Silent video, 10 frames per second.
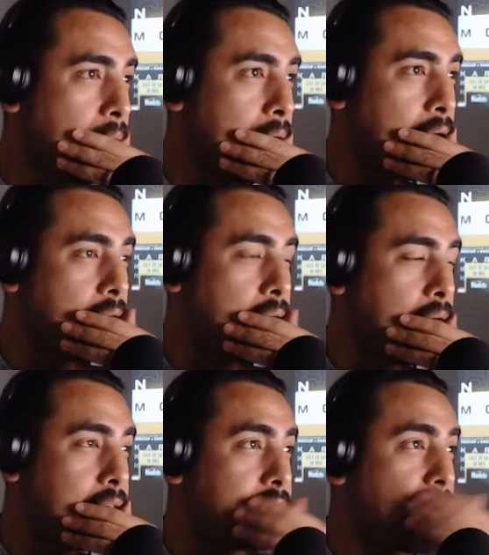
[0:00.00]

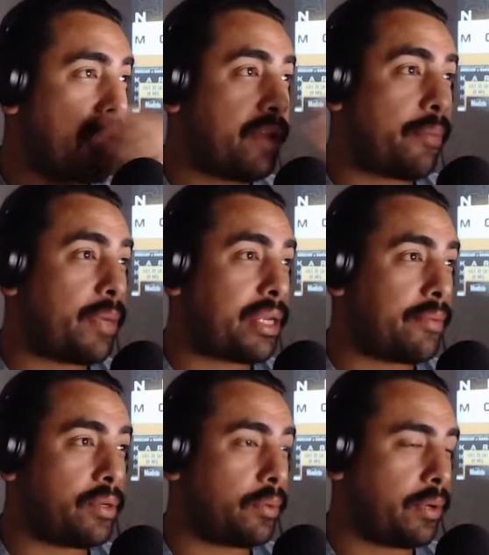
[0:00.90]
I just have not picked
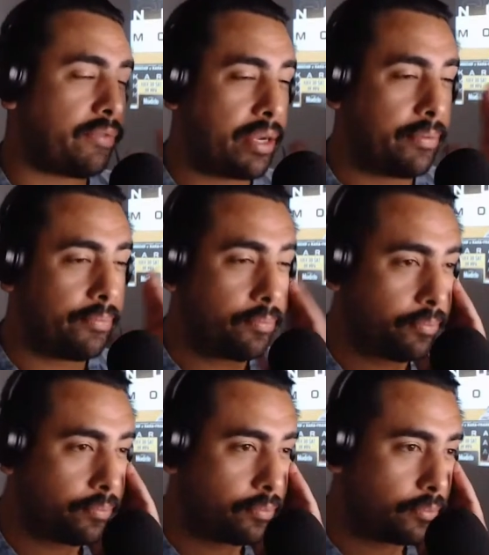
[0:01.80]
him to win a fight.
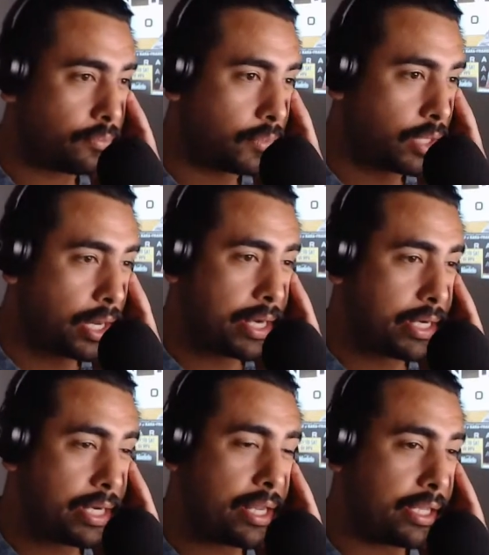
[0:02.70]
And I
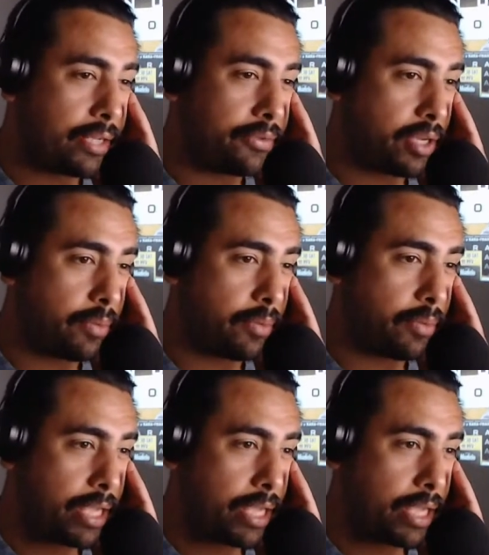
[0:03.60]
did not think he was going to beat
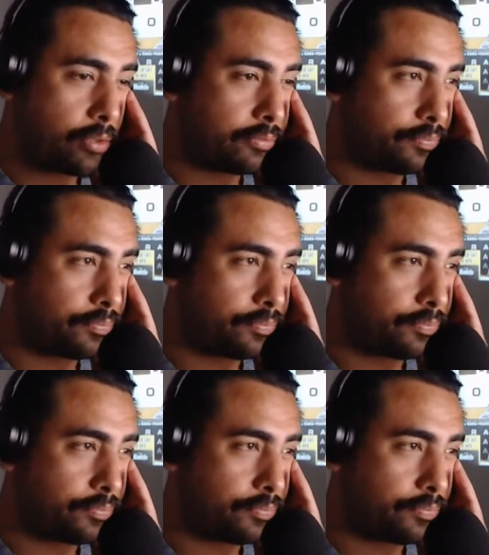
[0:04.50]
Askarov.